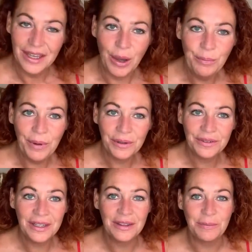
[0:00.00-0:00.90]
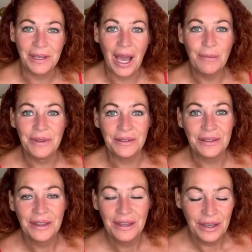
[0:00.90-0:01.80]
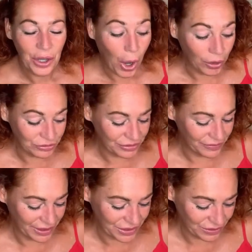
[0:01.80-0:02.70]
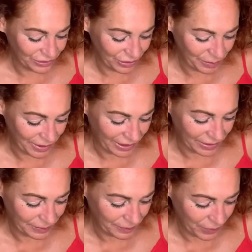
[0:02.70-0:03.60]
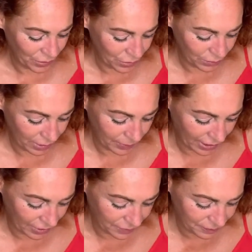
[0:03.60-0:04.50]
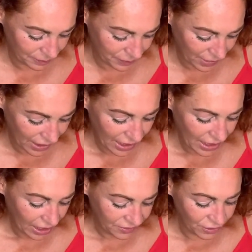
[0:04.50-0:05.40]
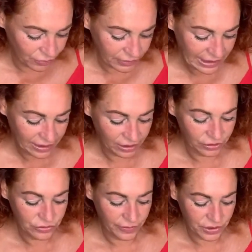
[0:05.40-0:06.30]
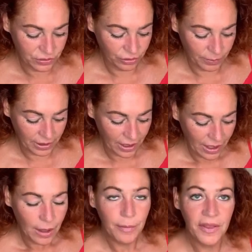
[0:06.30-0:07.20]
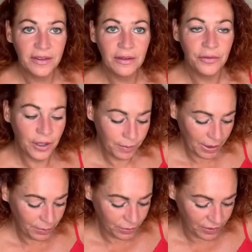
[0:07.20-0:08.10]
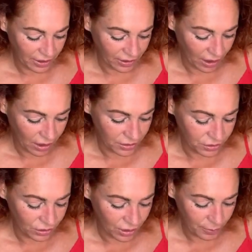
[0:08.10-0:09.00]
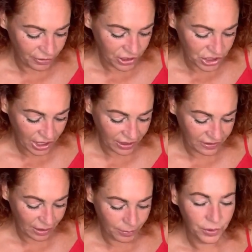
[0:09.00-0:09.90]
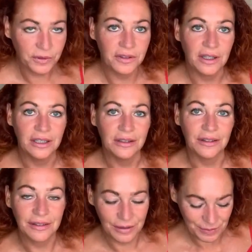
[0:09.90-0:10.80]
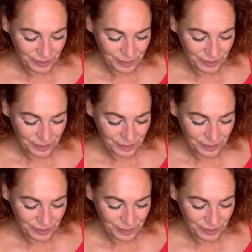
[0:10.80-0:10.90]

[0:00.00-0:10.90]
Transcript: unboxing has become this controversial topic. Oh, here we go. It's not really a controversial topic, but there's a few people that are not appreciating the unboxings,